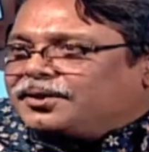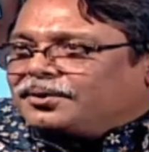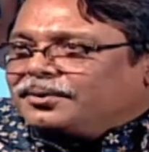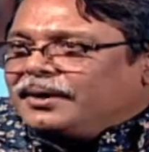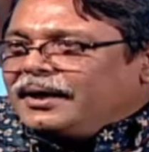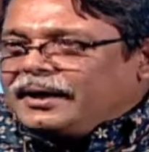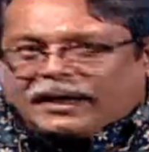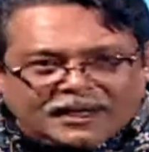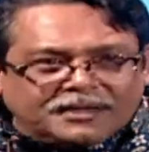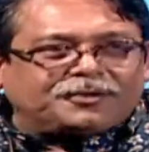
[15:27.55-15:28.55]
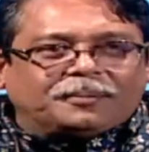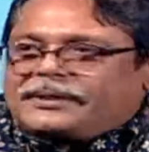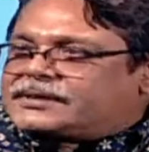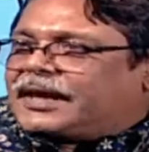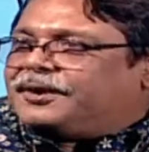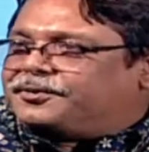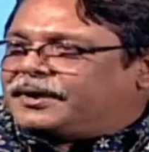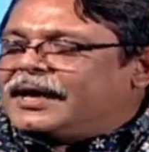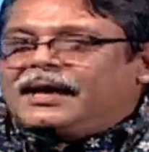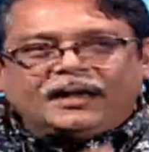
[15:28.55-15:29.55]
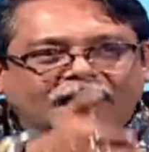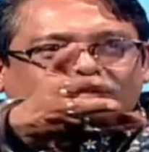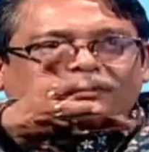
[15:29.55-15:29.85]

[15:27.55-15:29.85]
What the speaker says: you know learn from this country learn